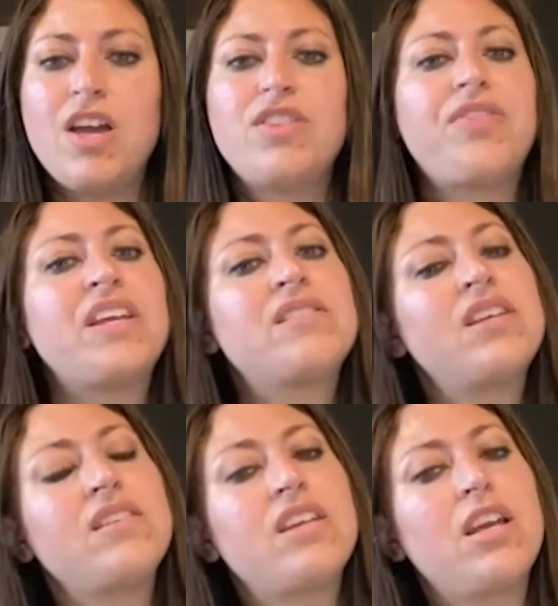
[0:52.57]
that they
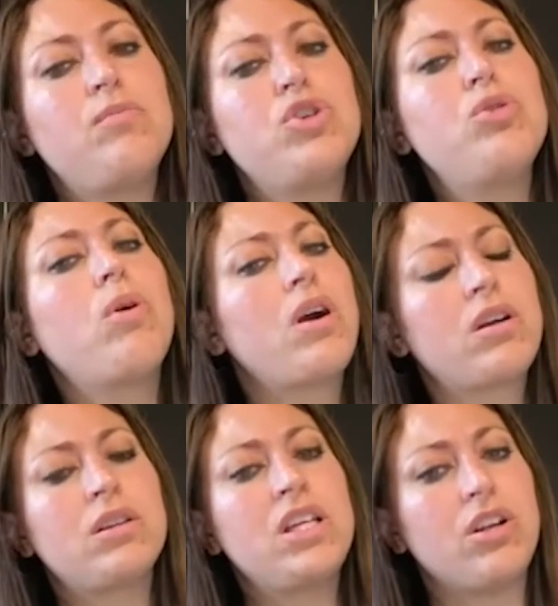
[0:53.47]
said to him, you are
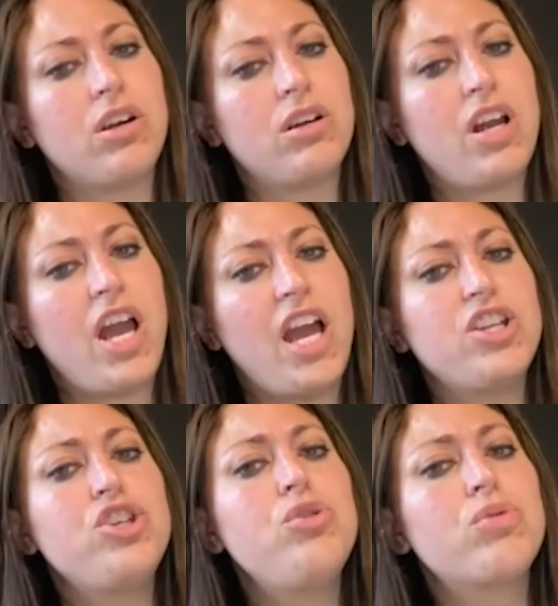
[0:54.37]
our leader
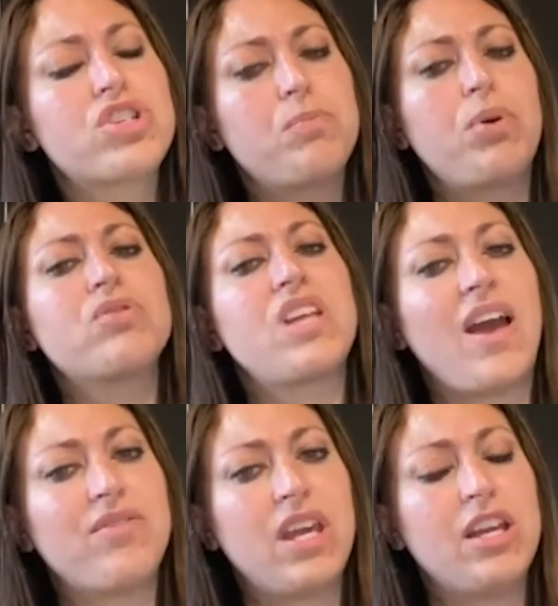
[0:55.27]
and you were supposed to
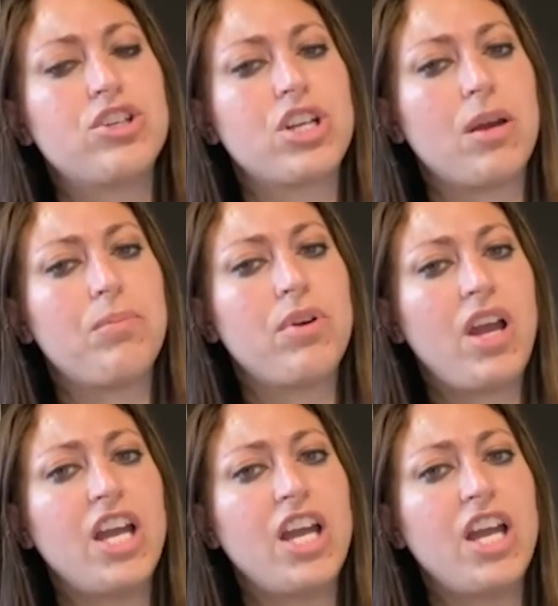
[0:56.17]
have kingship